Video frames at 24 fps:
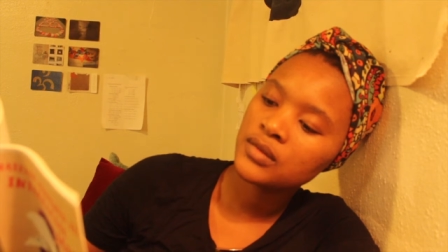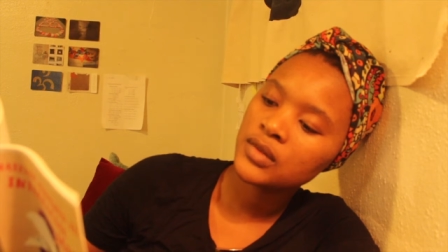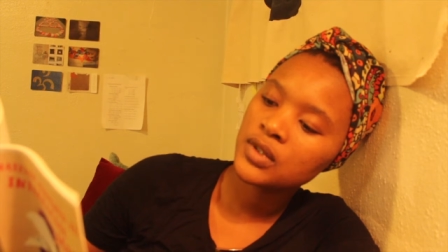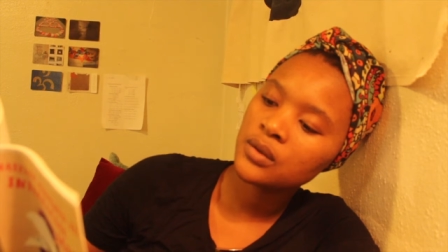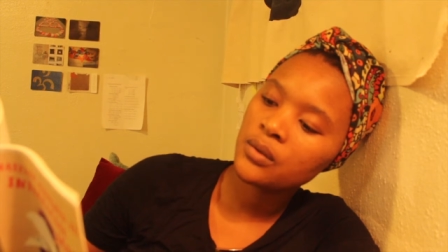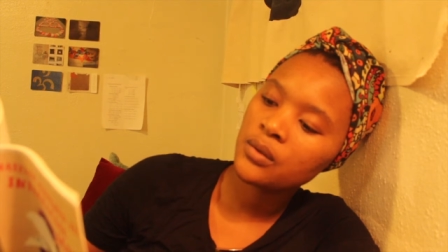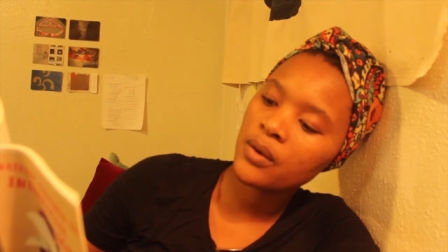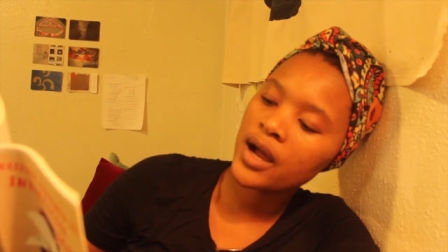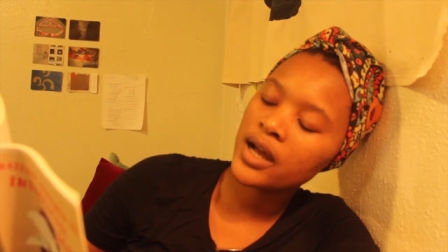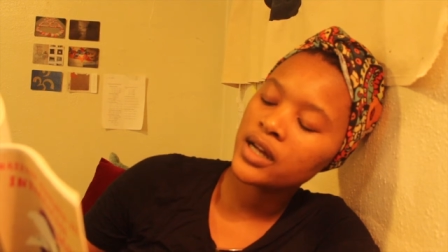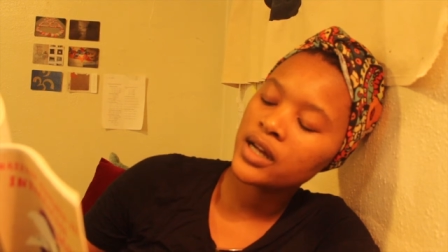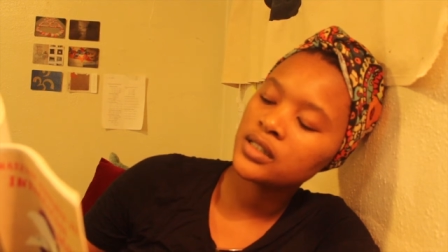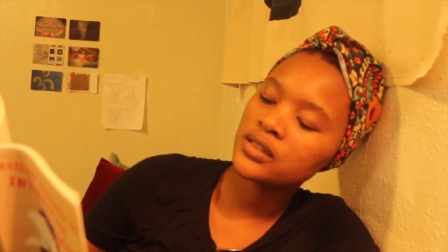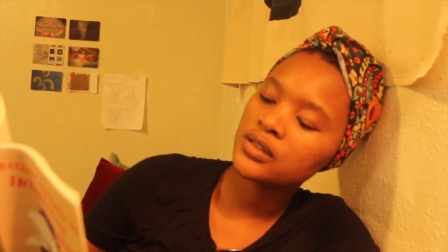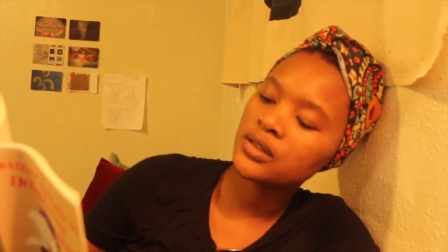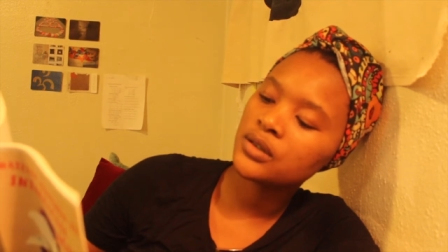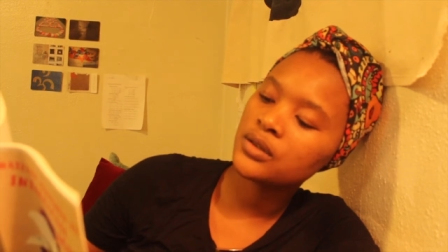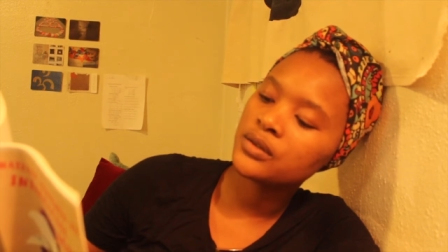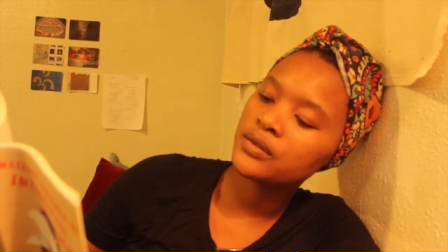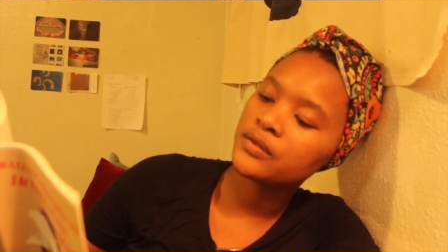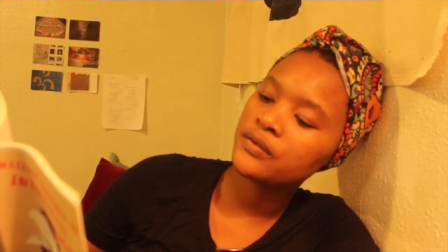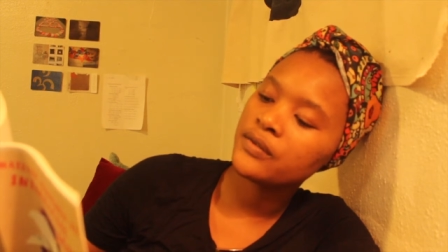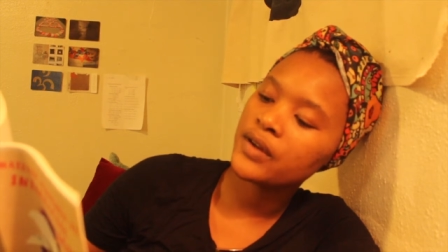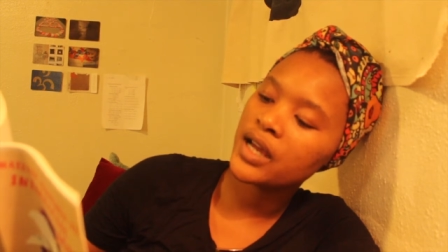The wild
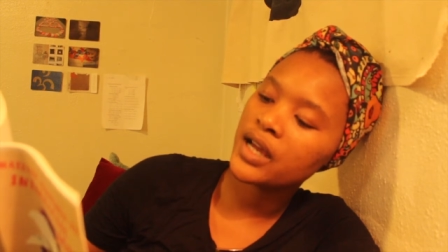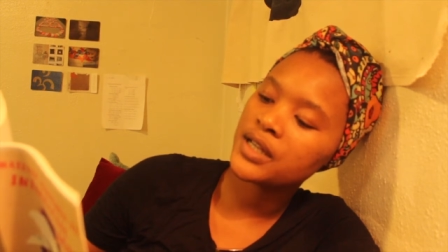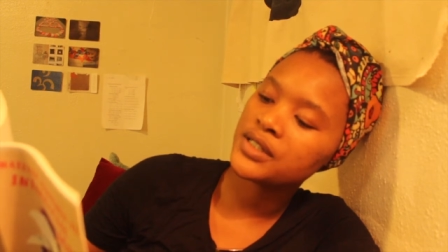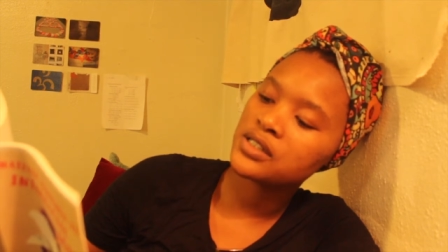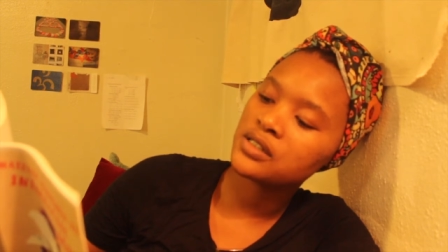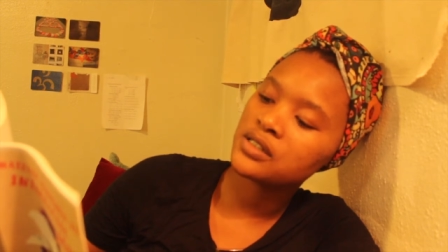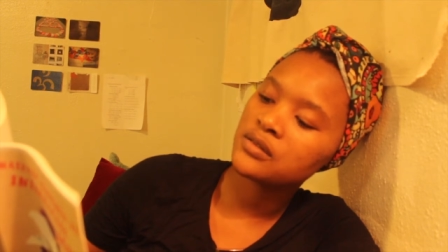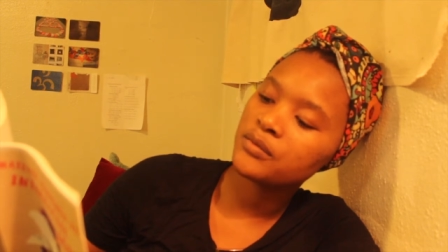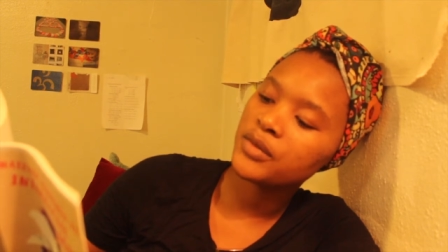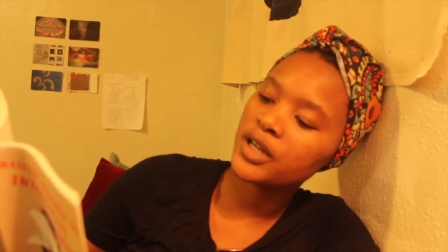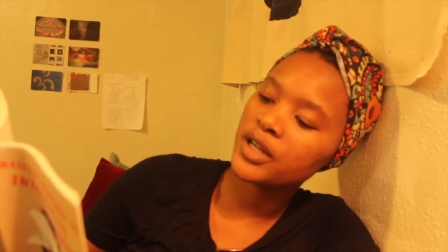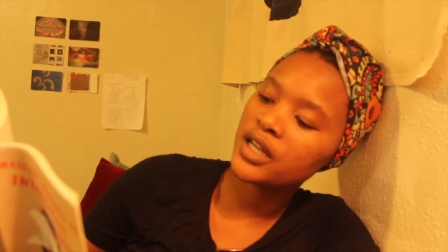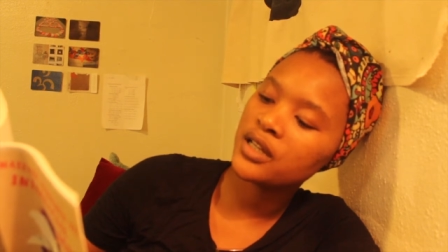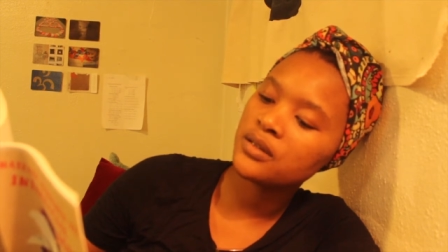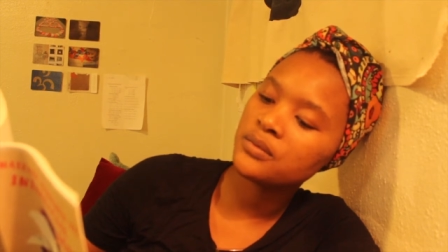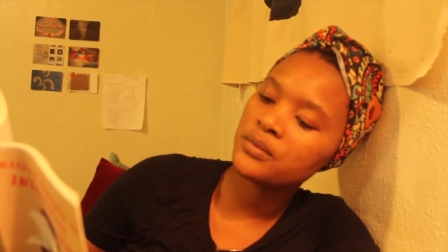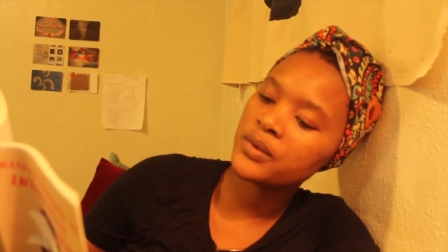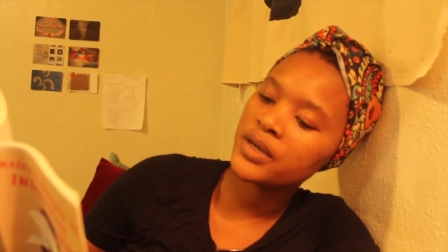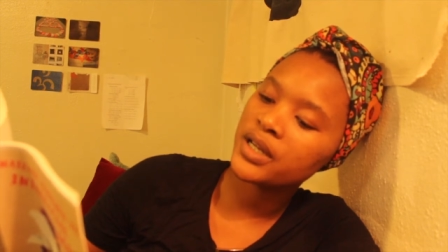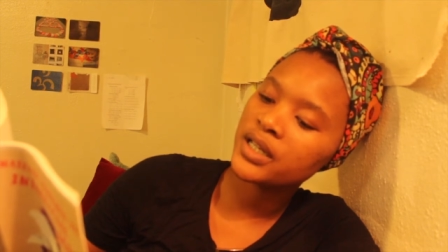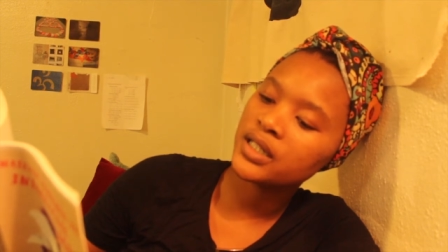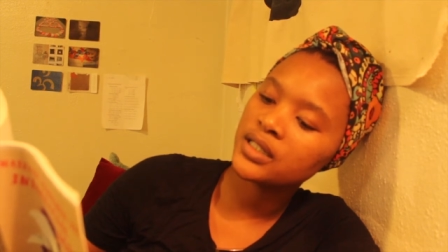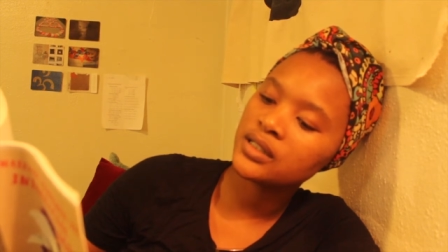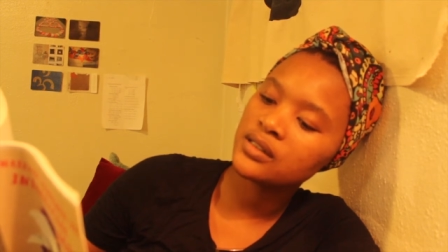old fashioned bed
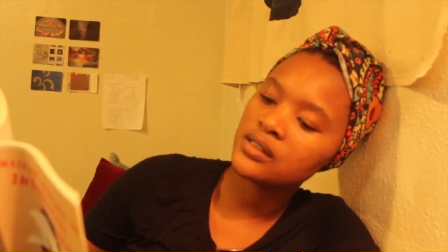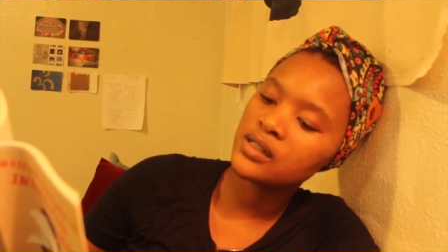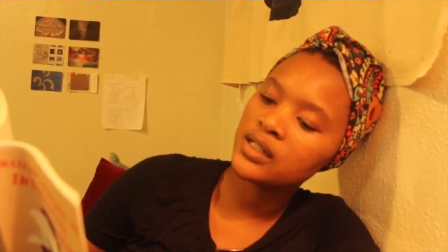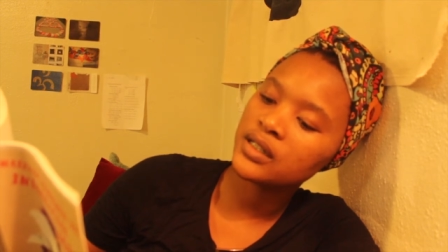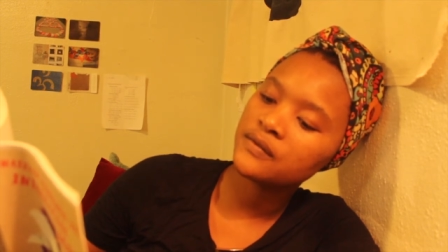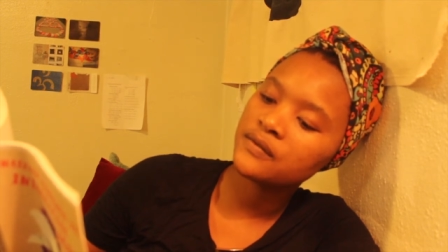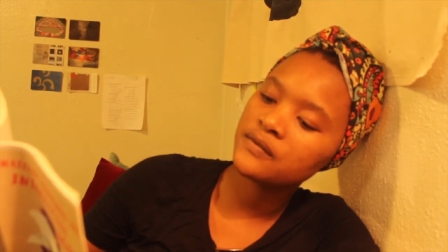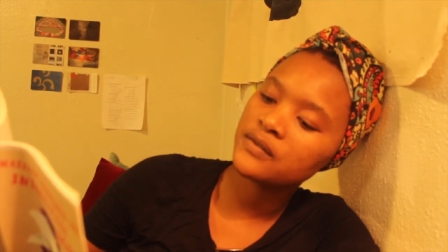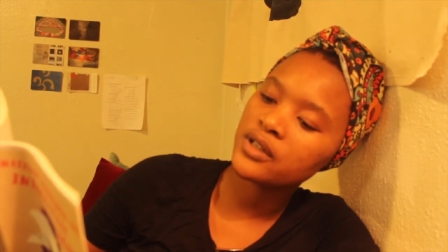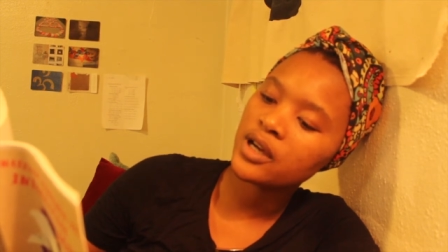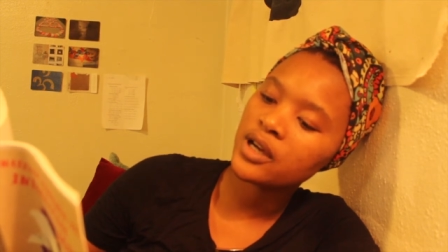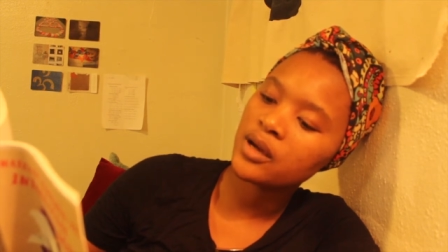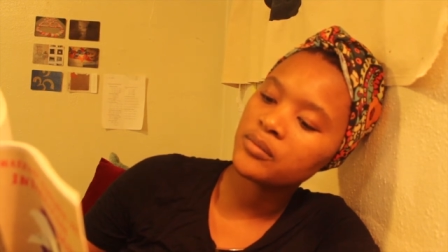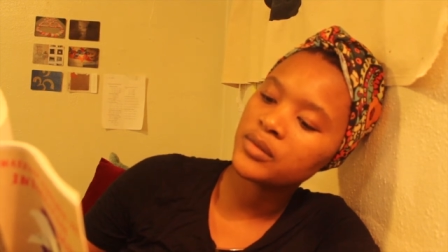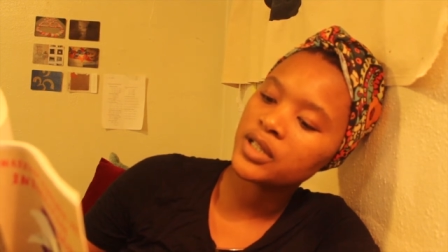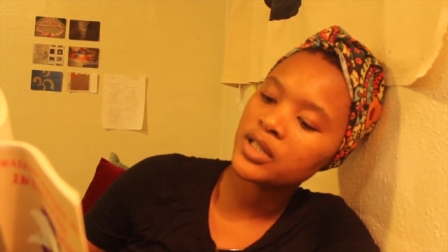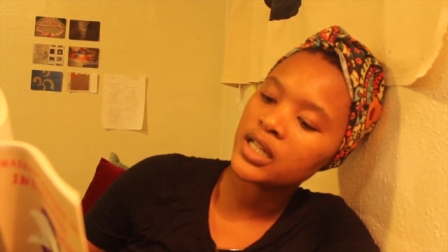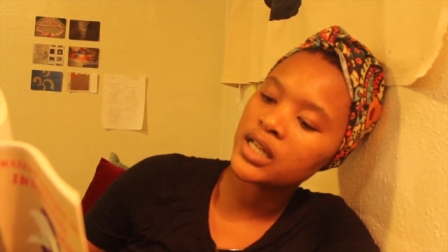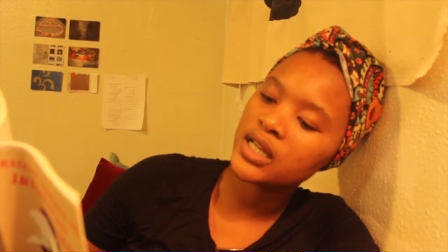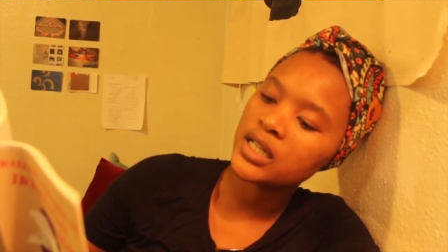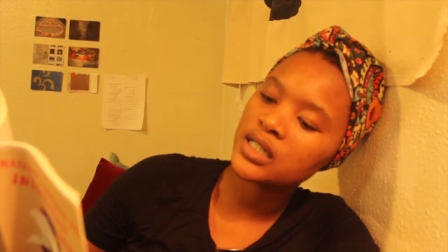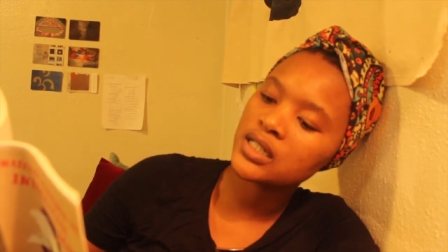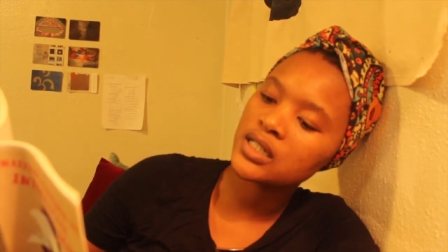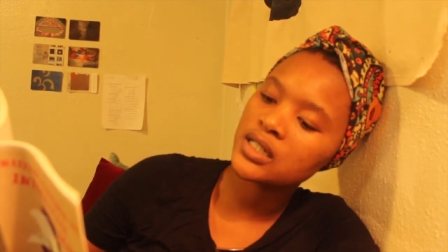where he'd lived
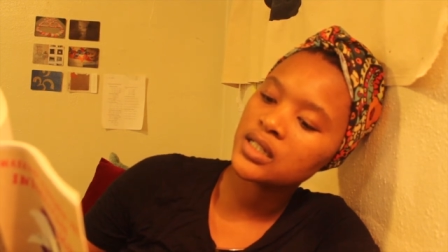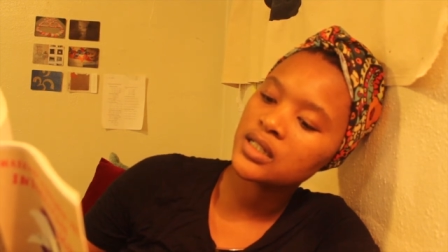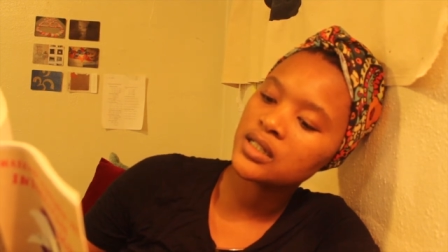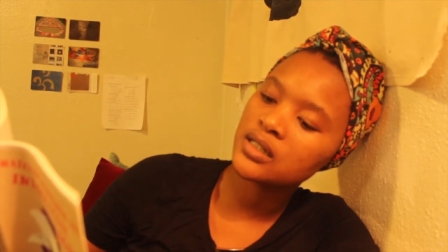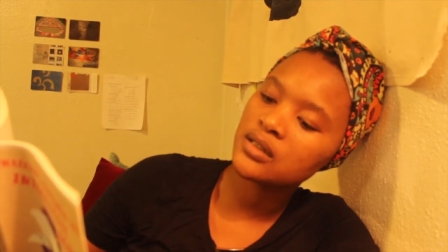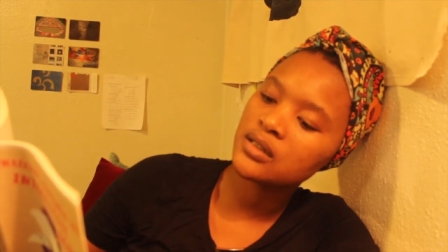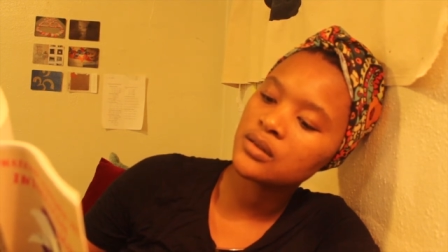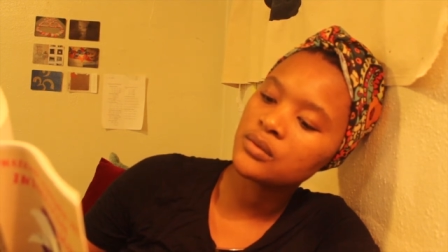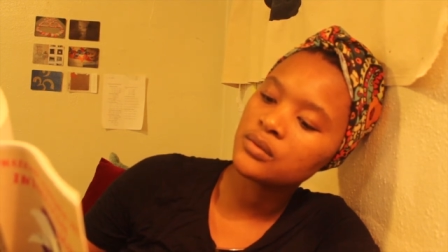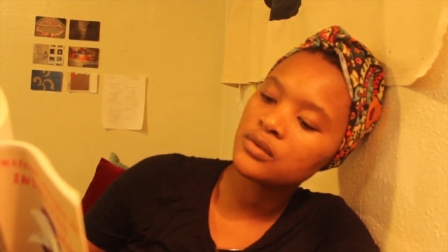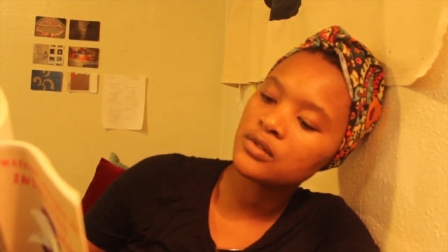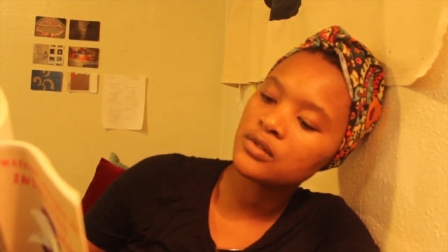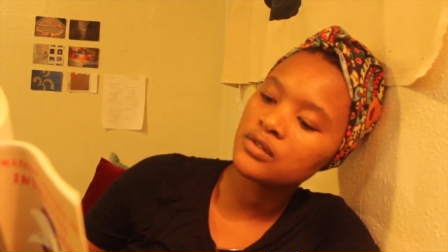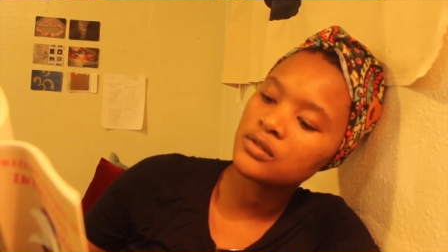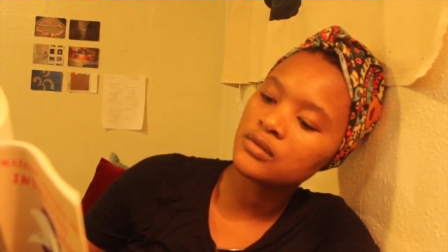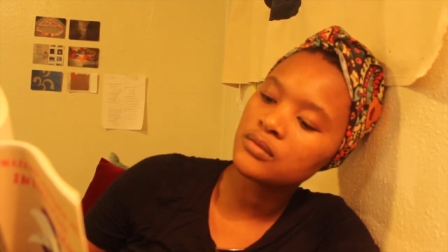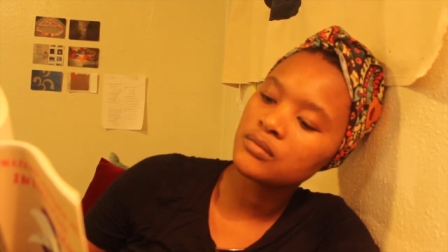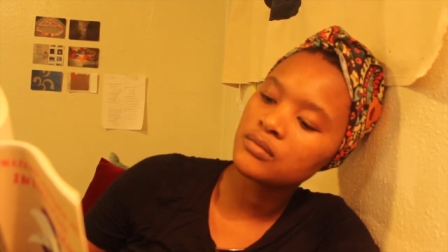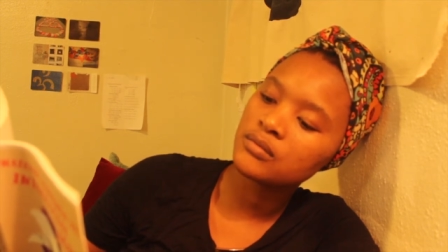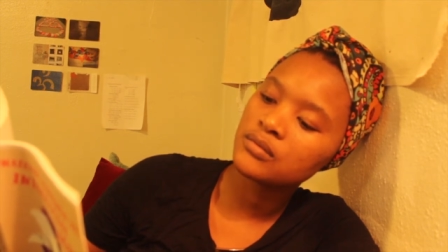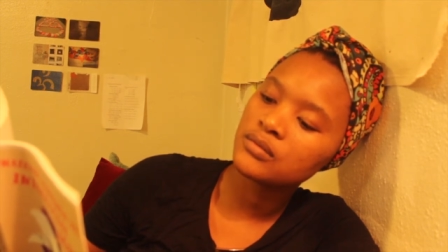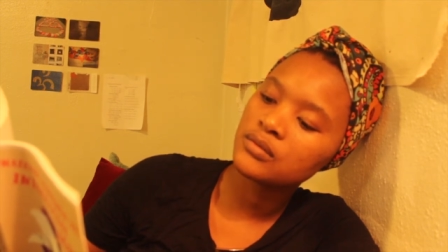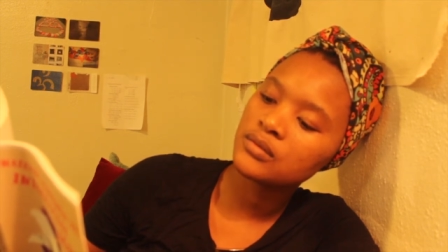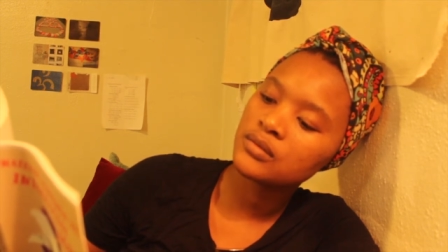dominated the
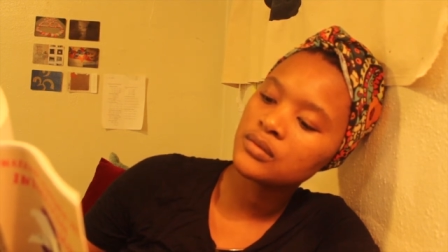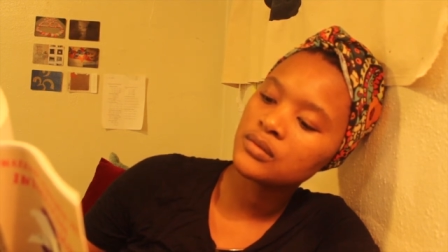room.